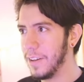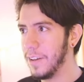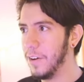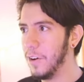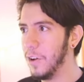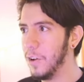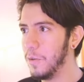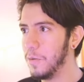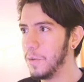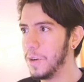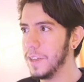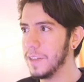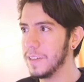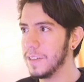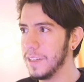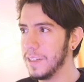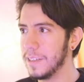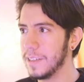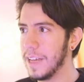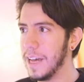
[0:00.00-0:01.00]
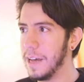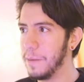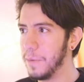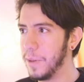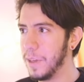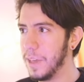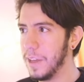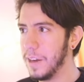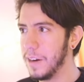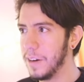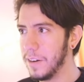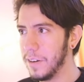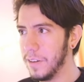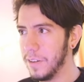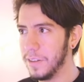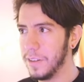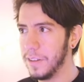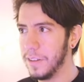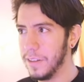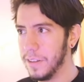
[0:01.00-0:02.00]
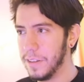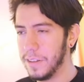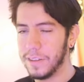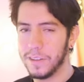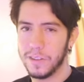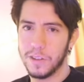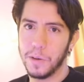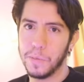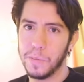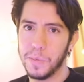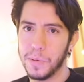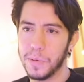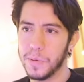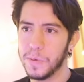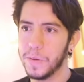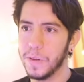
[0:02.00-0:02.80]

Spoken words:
always it's up here on the top,